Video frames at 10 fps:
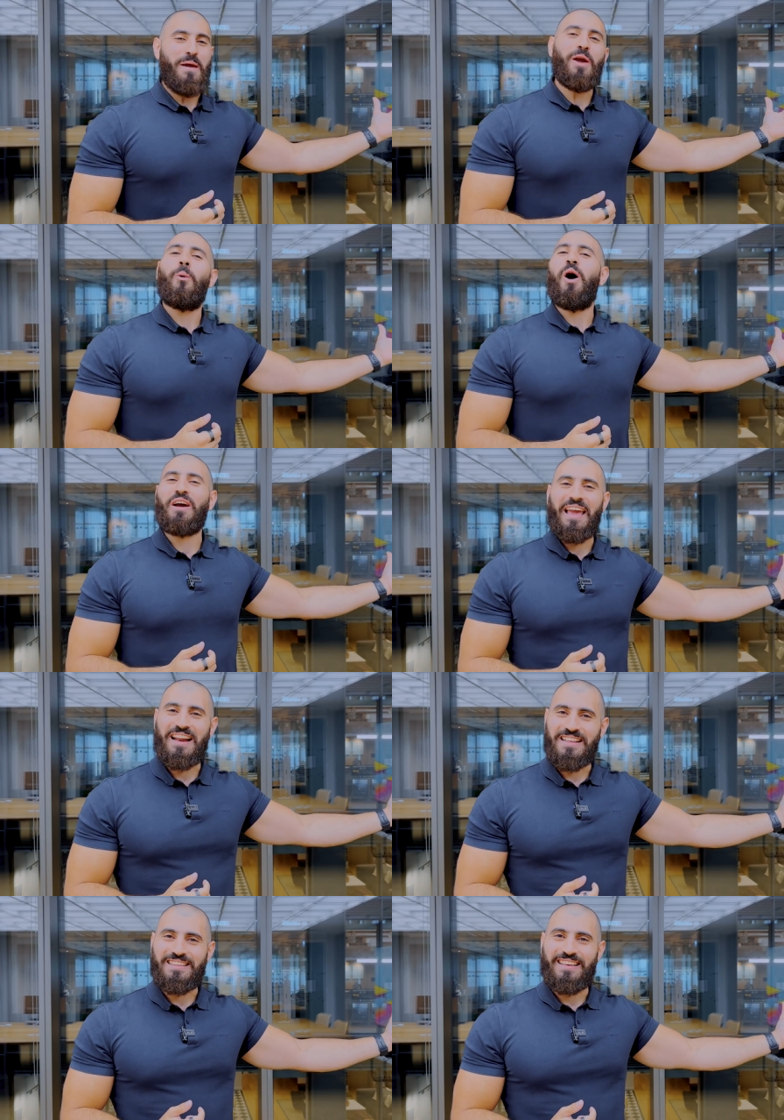paywall
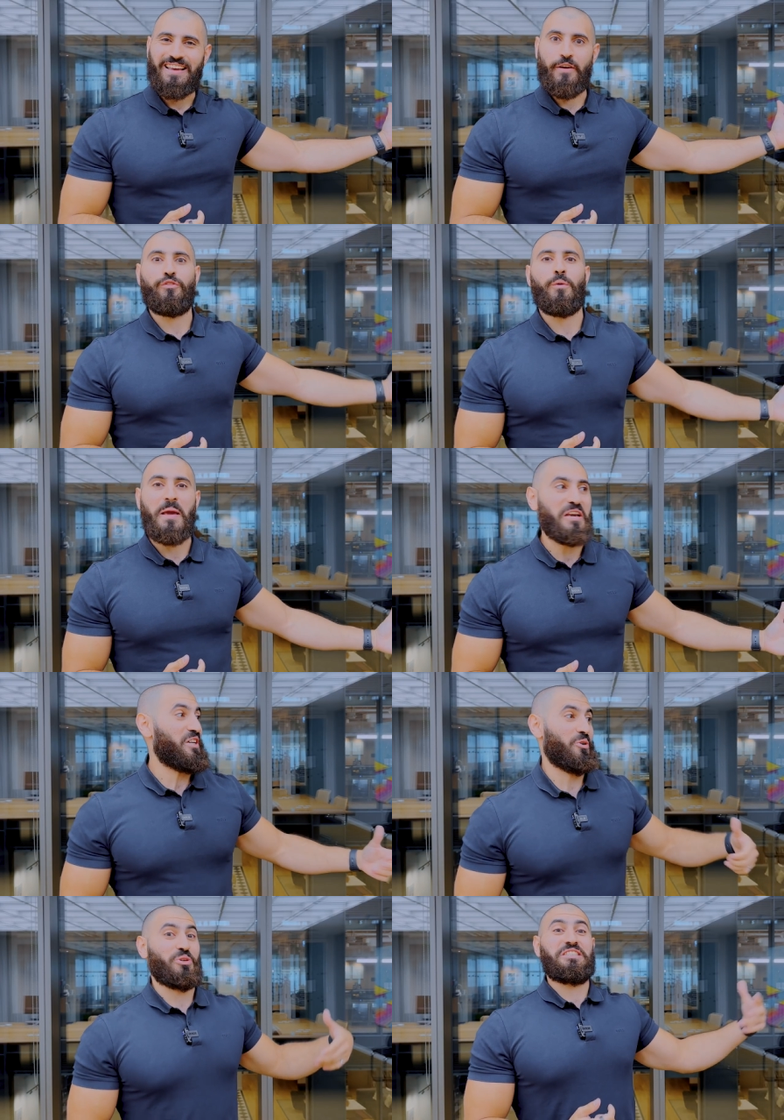gated
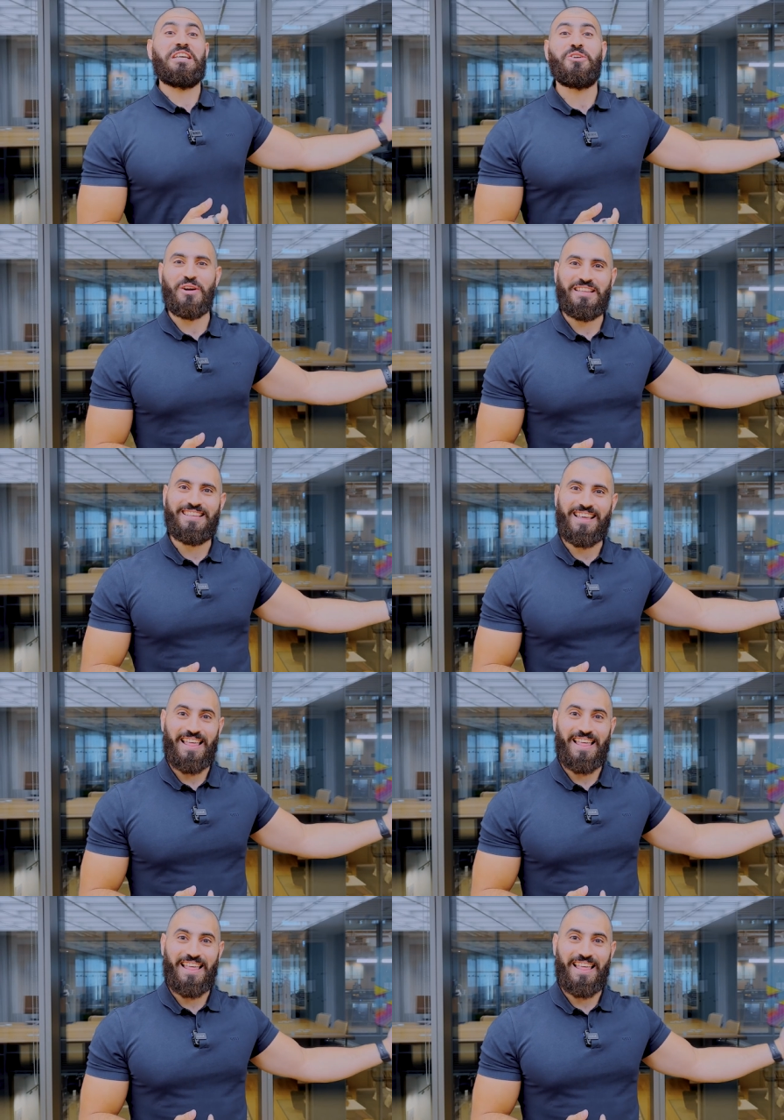information or secret